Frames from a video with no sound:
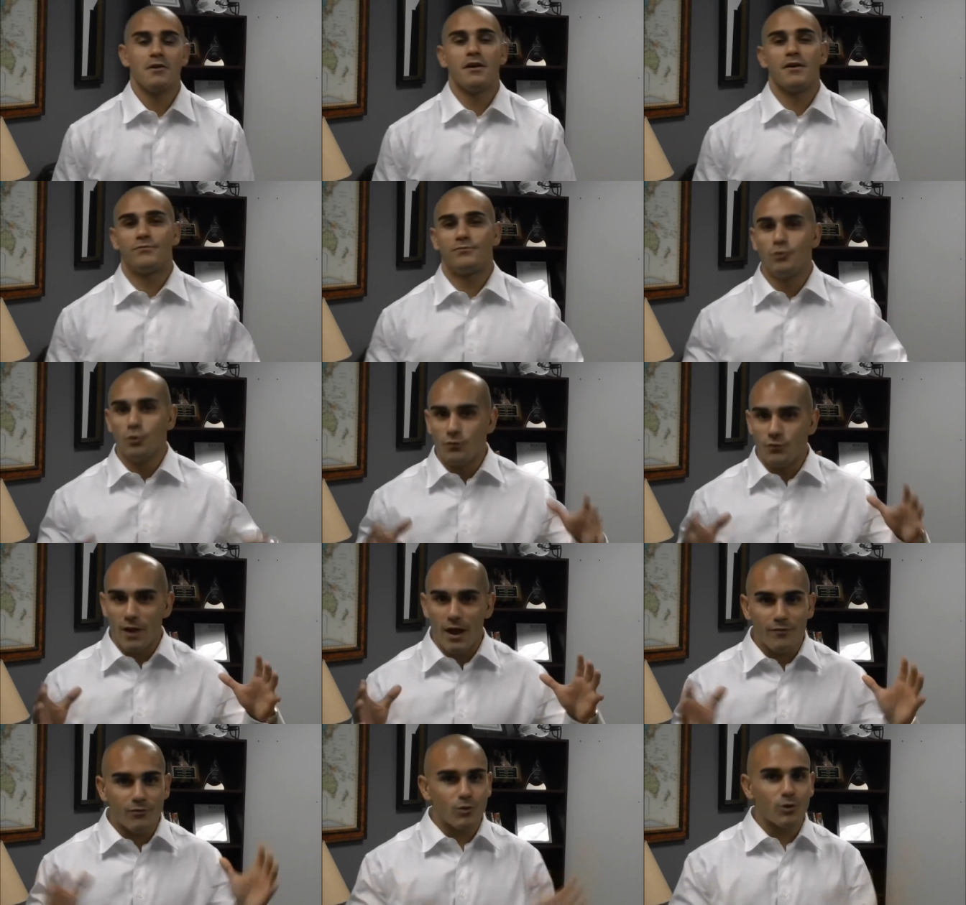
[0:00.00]
If
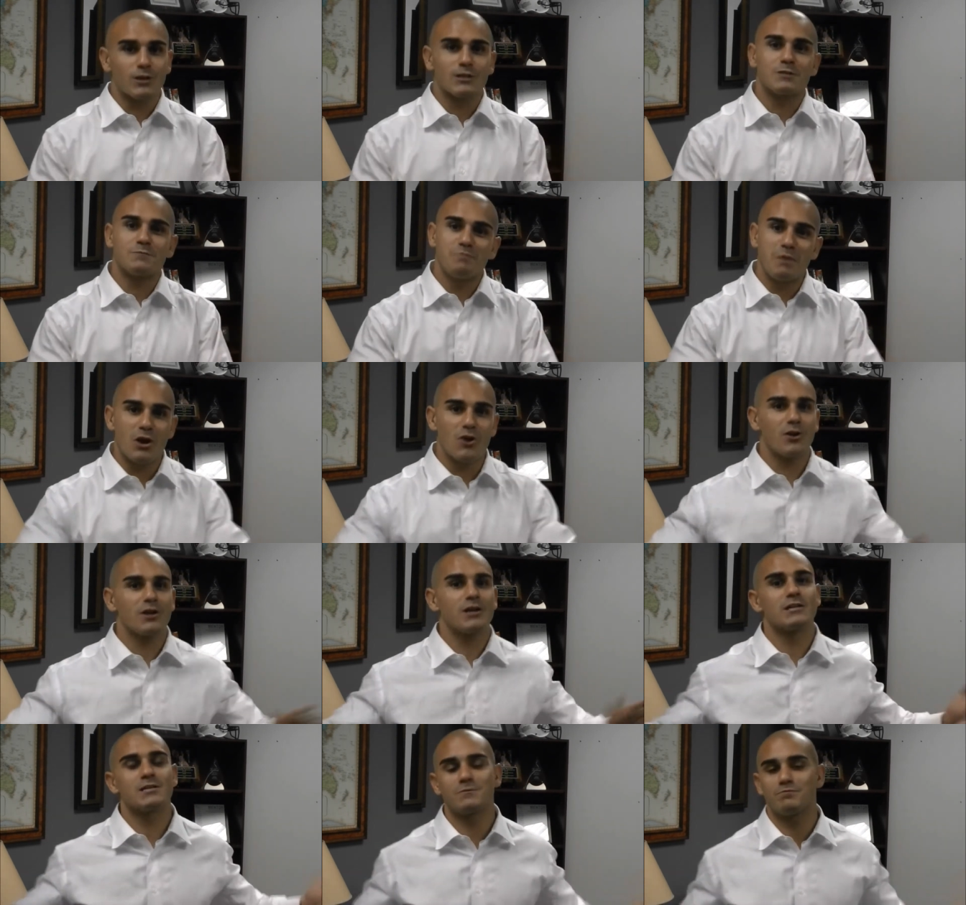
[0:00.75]
you've ever
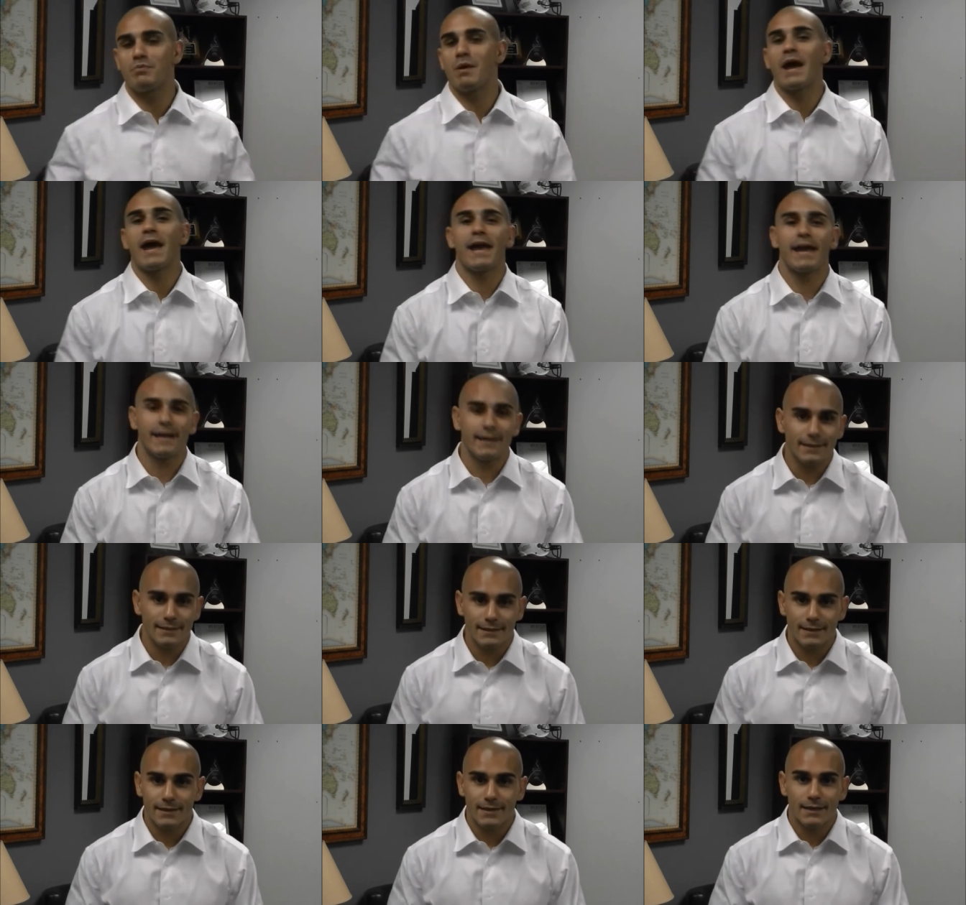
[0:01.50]
experienced
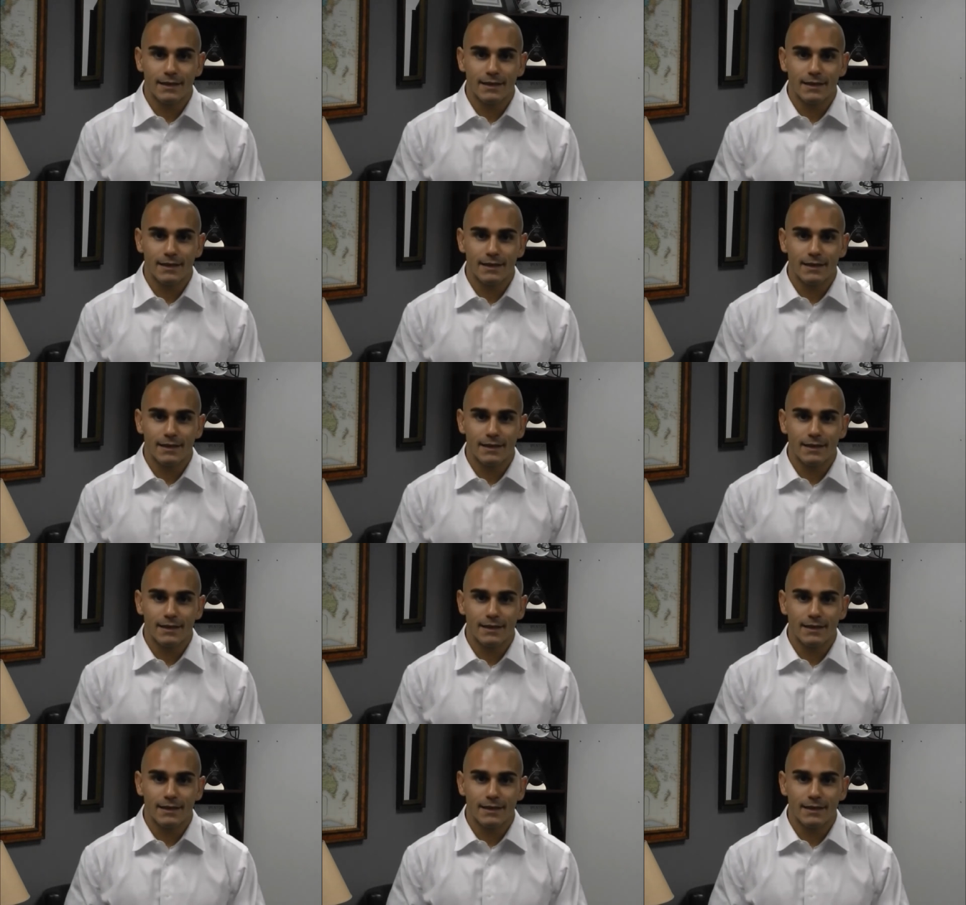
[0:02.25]
pain,